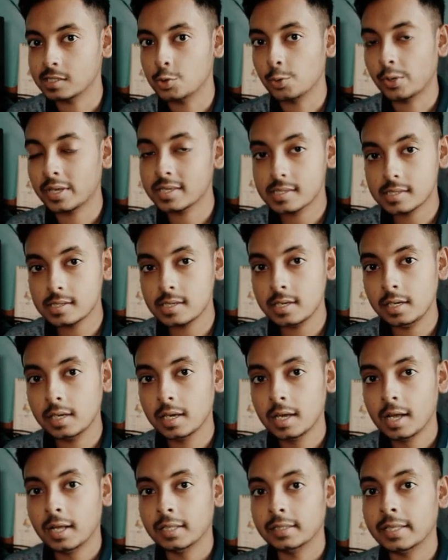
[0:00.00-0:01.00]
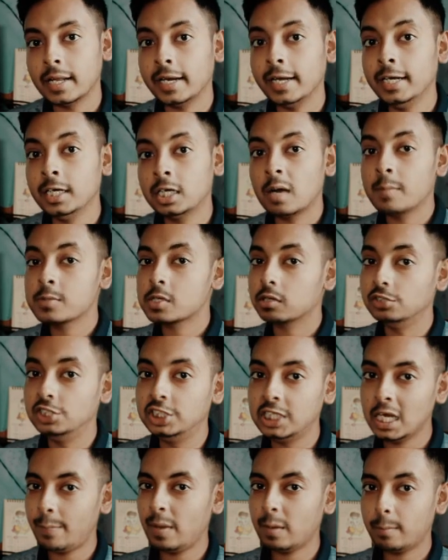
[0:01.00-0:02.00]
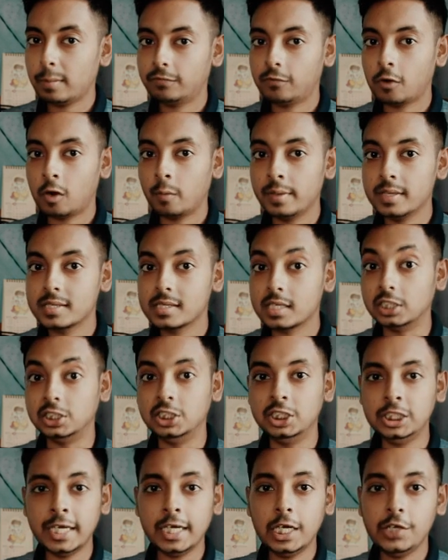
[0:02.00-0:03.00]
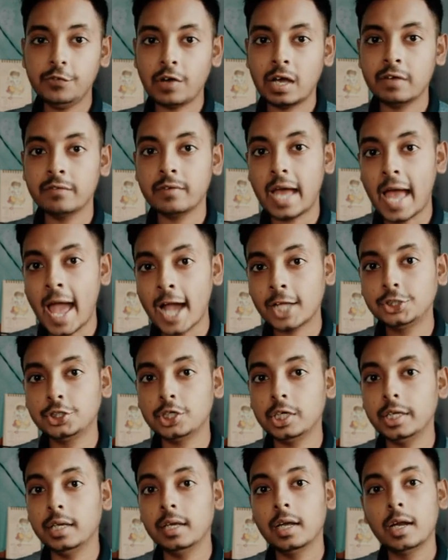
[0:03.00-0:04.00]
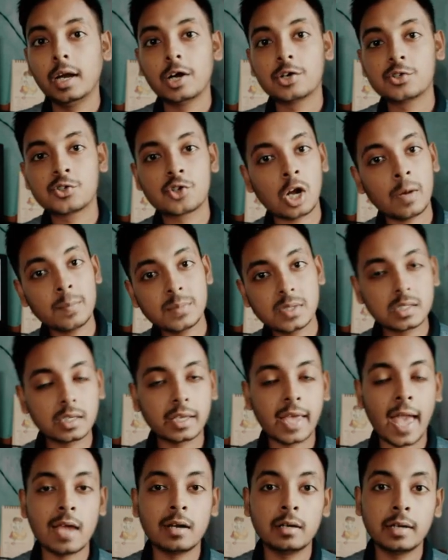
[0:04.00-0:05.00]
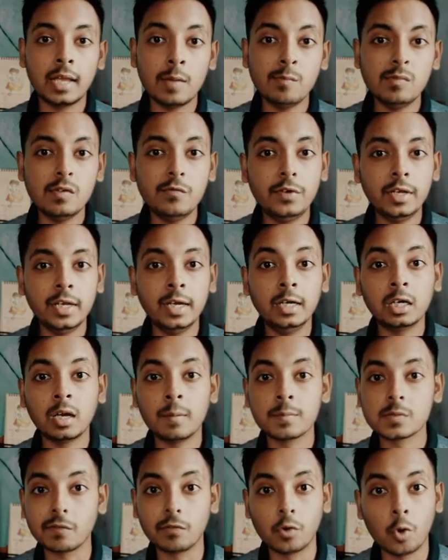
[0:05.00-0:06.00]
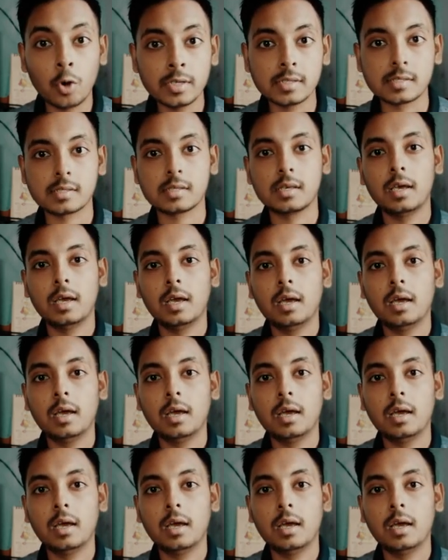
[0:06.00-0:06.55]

you can see that in terms of JPEG performance, the G85 actually trumps the Canon M50 in terms of noise.